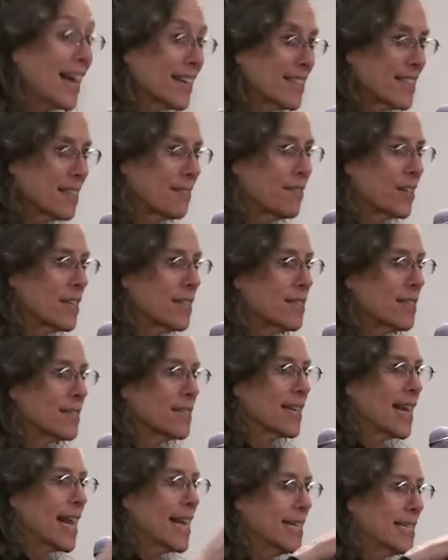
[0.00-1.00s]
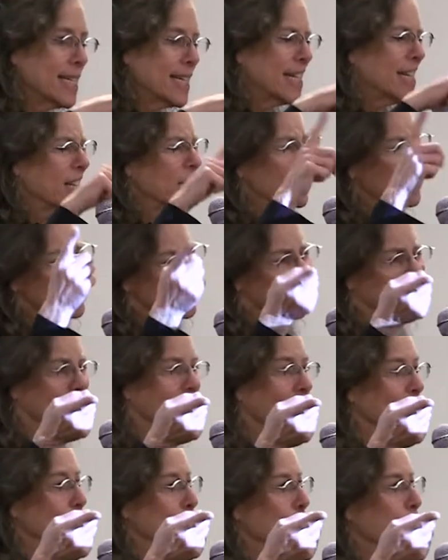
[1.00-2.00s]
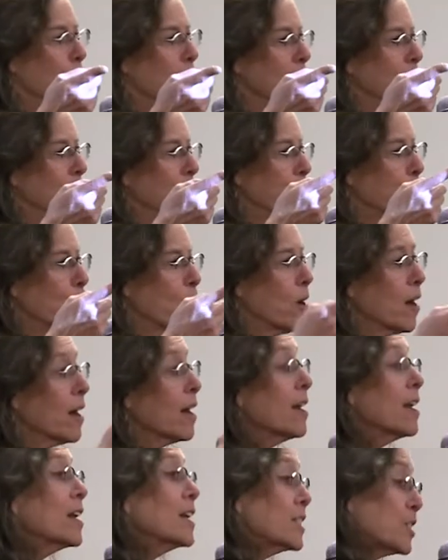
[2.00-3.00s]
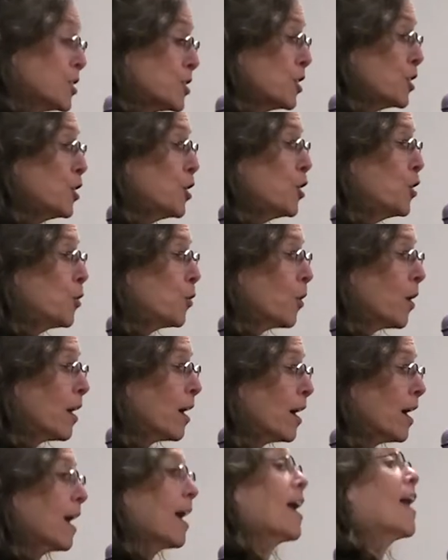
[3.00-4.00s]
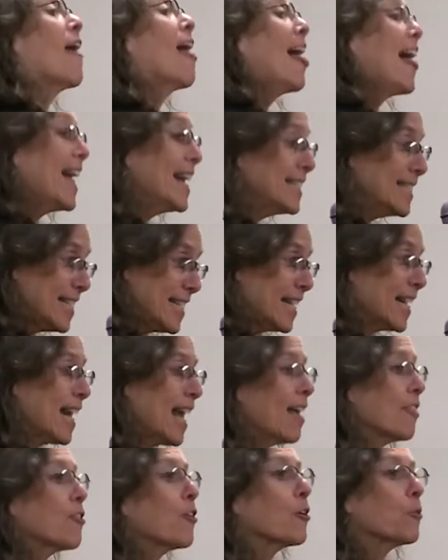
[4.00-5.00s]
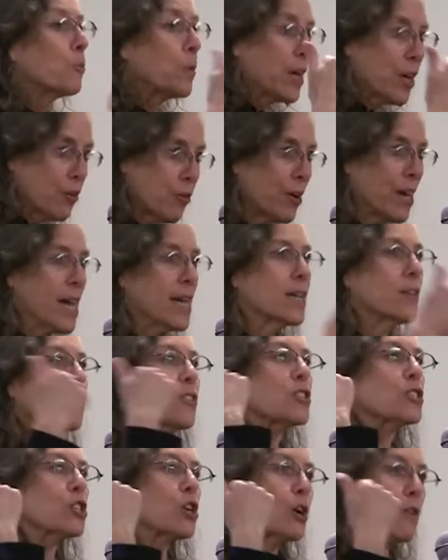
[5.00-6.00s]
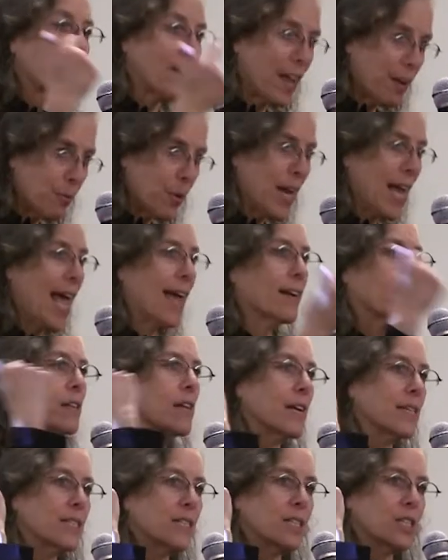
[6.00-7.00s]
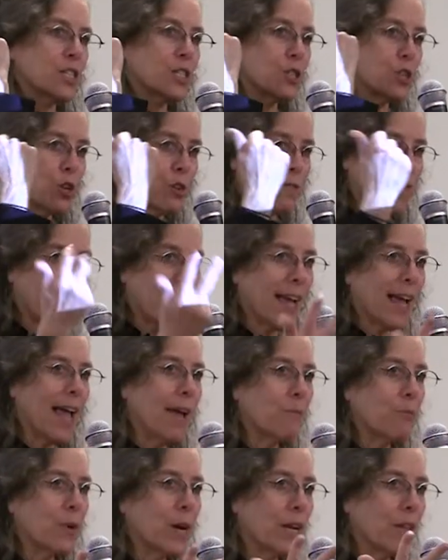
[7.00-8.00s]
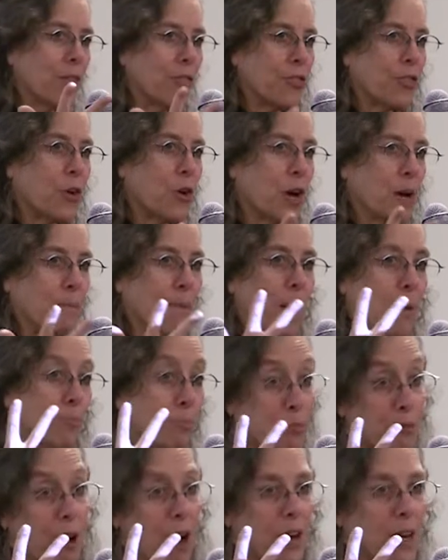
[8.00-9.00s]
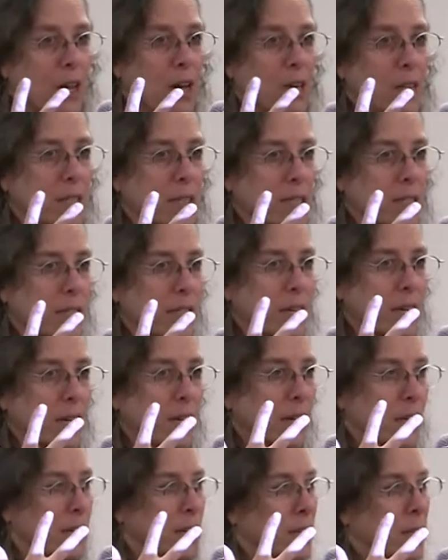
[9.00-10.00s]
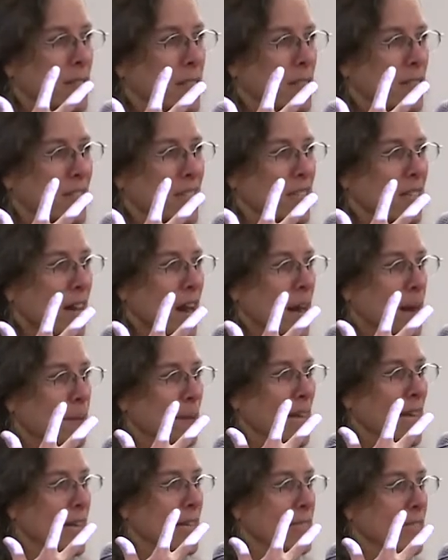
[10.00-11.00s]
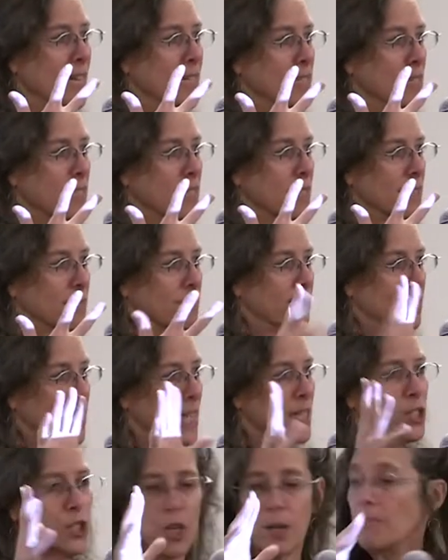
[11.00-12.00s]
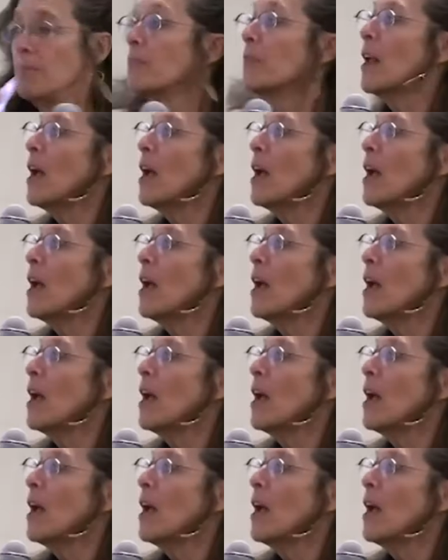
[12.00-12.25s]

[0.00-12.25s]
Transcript: activists, 18 to like 24, to New York. And together we created the survey, we analyzed the survey, and we thought about products. Is this kind of making sense ish?